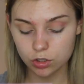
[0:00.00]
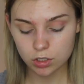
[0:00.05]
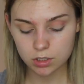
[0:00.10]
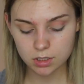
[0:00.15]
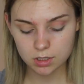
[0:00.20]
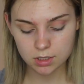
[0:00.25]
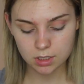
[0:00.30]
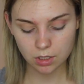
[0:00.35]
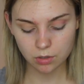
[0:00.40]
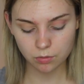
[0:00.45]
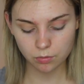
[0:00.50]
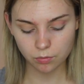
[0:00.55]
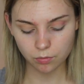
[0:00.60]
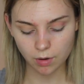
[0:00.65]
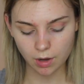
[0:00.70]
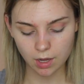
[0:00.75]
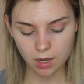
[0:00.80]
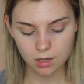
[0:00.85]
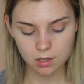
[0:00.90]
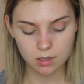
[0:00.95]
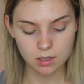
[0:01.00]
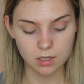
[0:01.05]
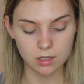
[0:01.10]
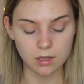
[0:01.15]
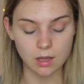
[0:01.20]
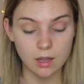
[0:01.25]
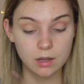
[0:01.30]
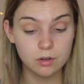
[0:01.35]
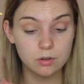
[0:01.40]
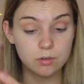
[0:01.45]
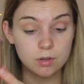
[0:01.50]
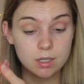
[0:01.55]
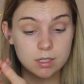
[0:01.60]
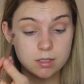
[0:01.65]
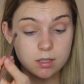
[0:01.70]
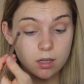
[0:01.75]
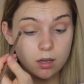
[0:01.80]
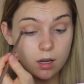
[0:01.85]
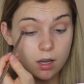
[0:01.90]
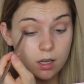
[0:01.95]
just stick right in that
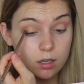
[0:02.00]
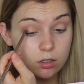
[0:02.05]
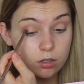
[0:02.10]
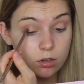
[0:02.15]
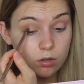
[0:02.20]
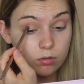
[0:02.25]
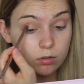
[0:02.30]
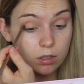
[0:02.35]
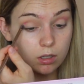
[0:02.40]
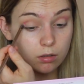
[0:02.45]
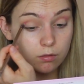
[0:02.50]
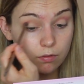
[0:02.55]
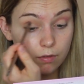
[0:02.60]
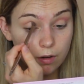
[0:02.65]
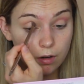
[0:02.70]
crease there, and you don't need